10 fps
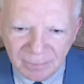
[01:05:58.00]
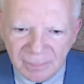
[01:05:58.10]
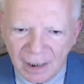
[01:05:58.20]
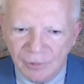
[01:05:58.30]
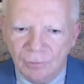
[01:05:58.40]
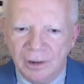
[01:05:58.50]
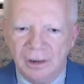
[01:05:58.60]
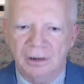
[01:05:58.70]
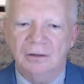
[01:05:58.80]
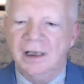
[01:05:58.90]
That would
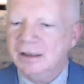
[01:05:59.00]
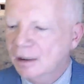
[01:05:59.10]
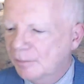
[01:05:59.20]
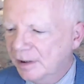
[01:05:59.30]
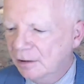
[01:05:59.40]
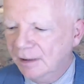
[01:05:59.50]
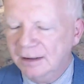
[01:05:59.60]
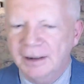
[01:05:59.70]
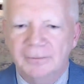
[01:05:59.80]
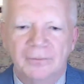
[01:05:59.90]
work. You get there pretty
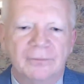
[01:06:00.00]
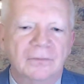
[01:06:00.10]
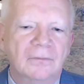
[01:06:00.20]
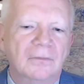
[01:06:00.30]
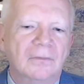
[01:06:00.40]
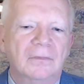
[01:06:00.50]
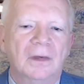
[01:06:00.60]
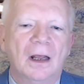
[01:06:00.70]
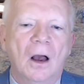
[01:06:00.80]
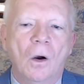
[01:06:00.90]
quickly.
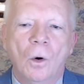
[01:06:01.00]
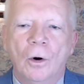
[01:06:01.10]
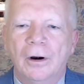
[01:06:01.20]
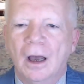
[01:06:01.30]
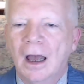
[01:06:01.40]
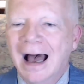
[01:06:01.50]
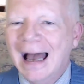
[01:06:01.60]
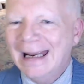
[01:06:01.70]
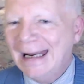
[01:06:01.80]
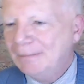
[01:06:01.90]
Or
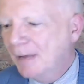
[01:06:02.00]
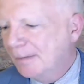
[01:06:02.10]
I hate my